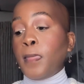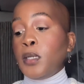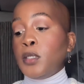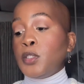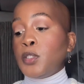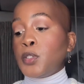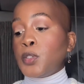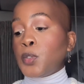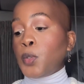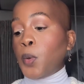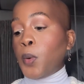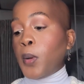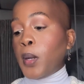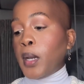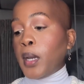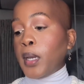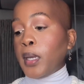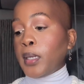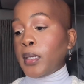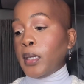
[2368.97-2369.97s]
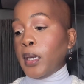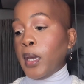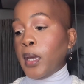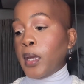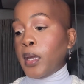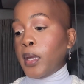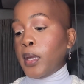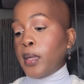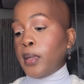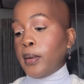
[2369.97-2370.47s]
so I
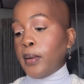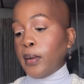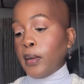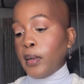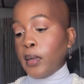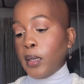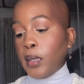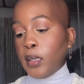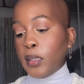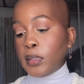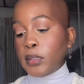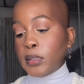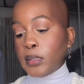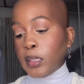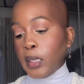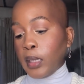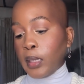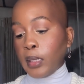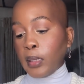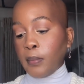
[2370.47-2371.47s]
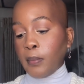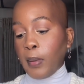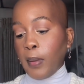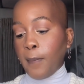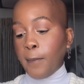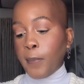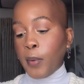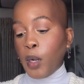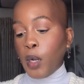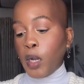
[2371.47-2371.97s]
can take my
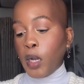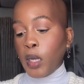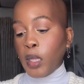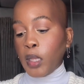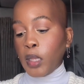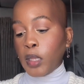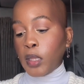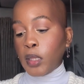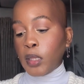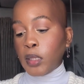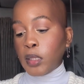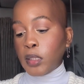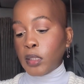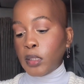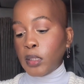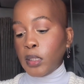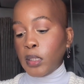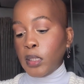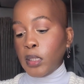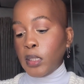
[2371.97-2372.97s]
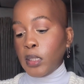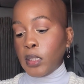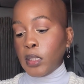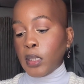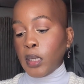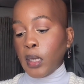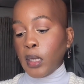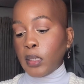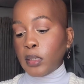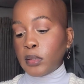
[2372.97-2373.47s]
bath
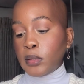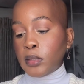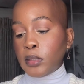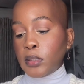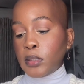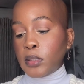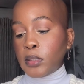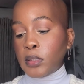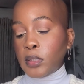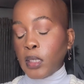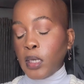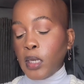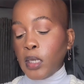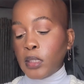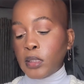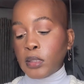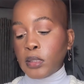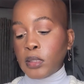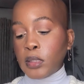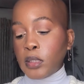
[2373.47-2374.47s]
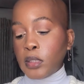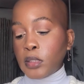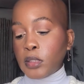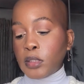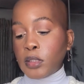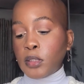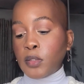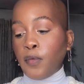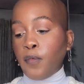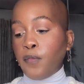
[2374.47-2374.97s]
and edit
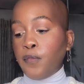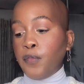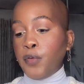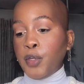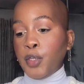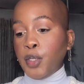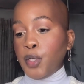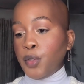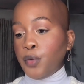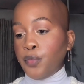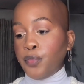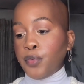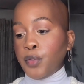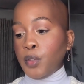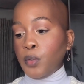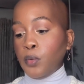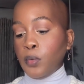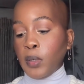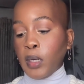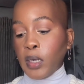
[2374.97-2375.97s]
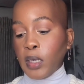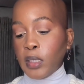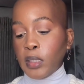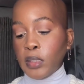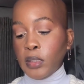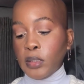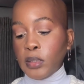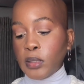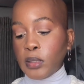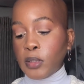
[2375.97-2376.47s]
this video for you
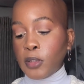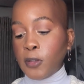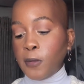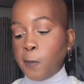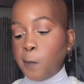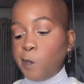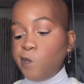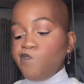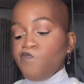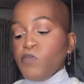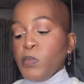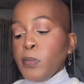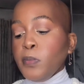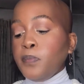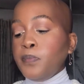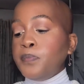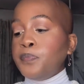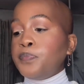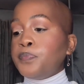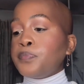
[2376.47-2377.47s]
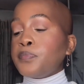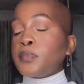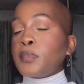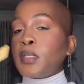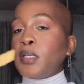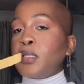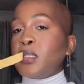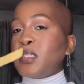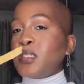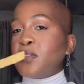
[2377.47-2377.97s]
guys.
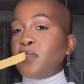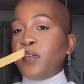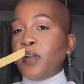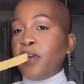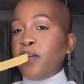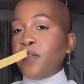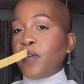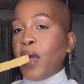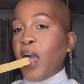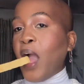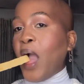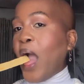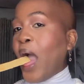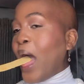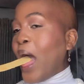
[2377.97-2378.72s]
This flavor,